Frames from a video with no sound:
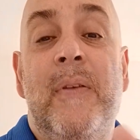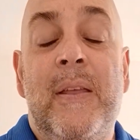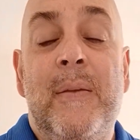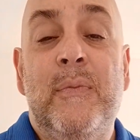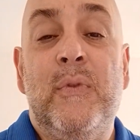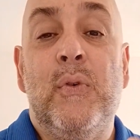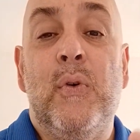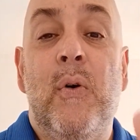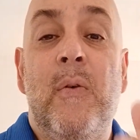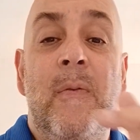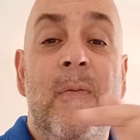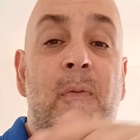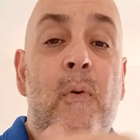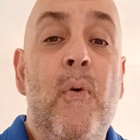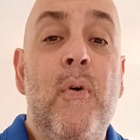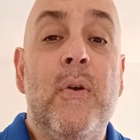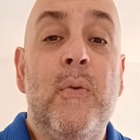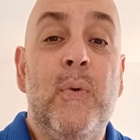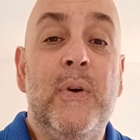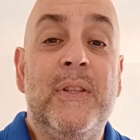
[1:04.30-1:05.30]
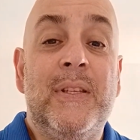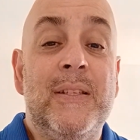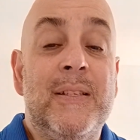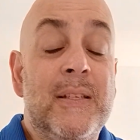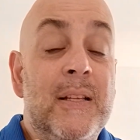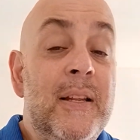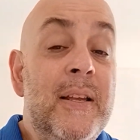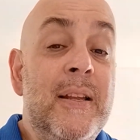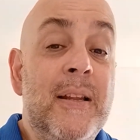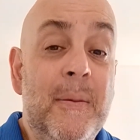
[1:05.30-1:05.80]
them to go forward with this
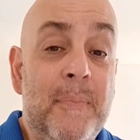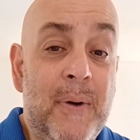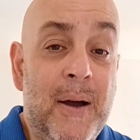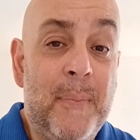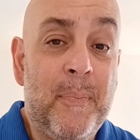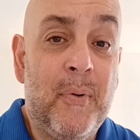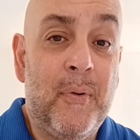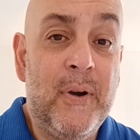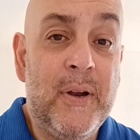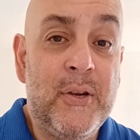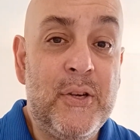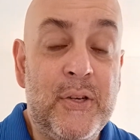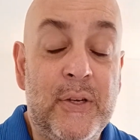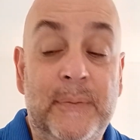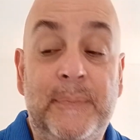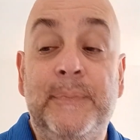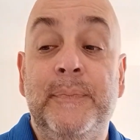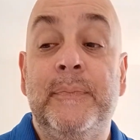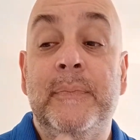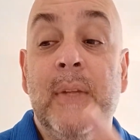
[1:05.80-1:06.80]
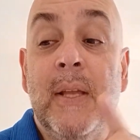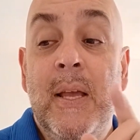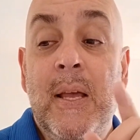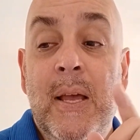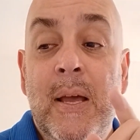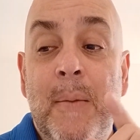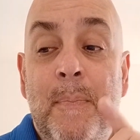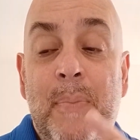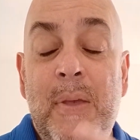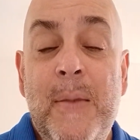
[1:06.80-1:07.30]
cleanup operation.
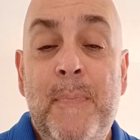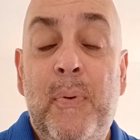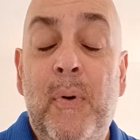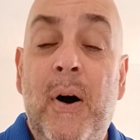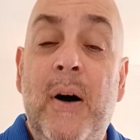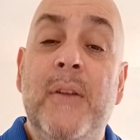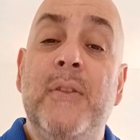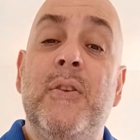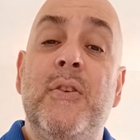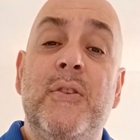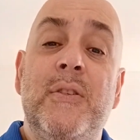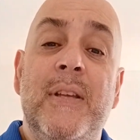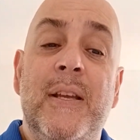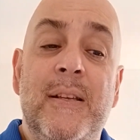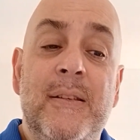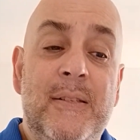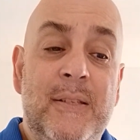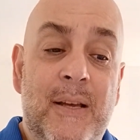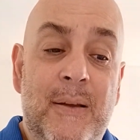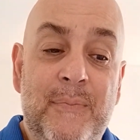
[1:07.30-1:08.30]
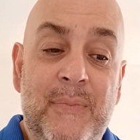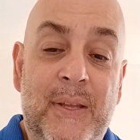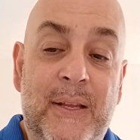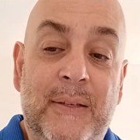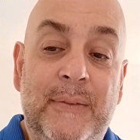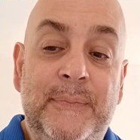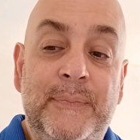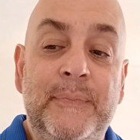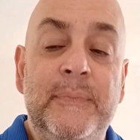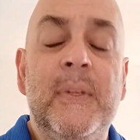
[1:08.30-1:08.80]
People, understand
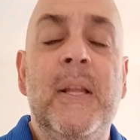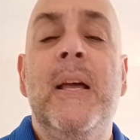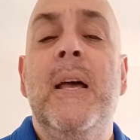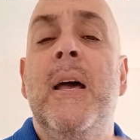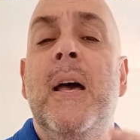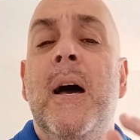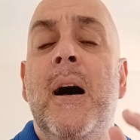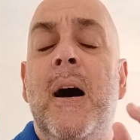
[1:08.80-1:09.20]
something.